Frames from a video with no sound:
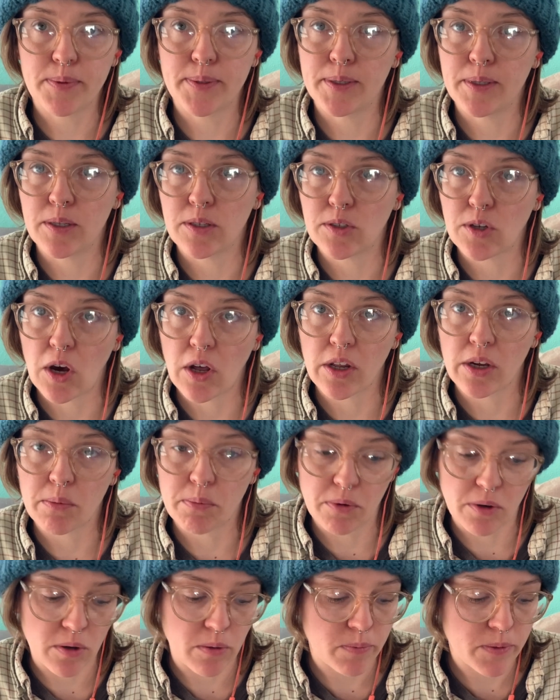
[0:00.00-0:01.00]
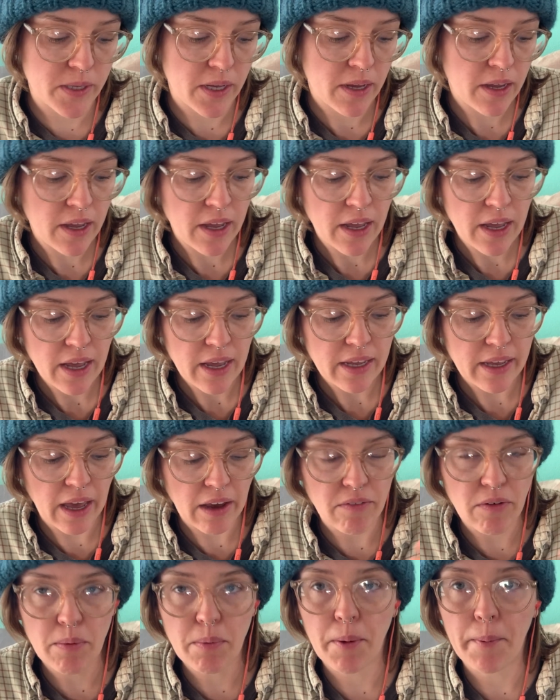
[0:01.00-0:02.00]
and the taller bulbs get
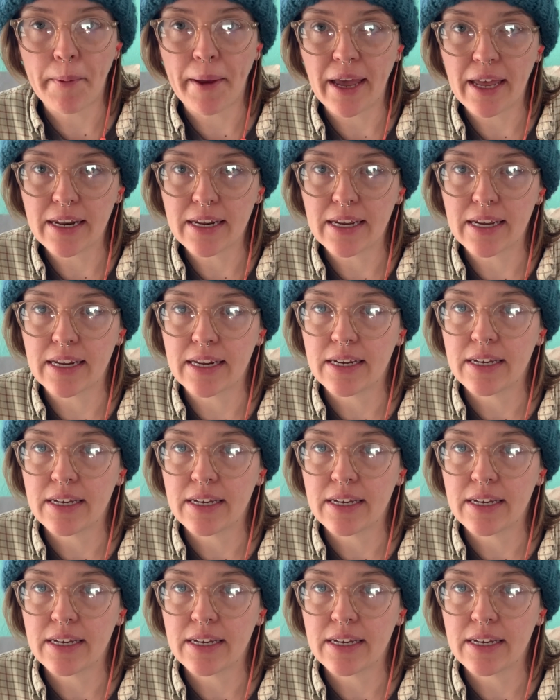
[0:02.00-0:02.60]
rubber banded,